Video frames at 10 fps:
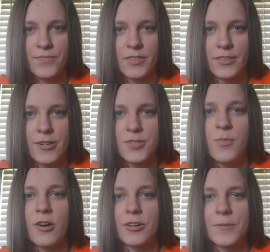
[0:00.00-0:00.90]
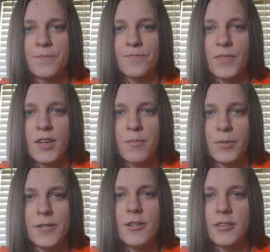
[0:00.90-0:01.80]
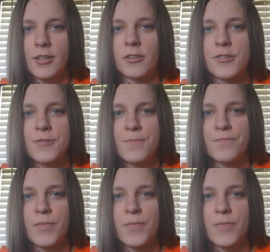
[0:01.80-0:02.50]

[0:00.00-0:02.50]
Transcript: they're smart, but they're not killers.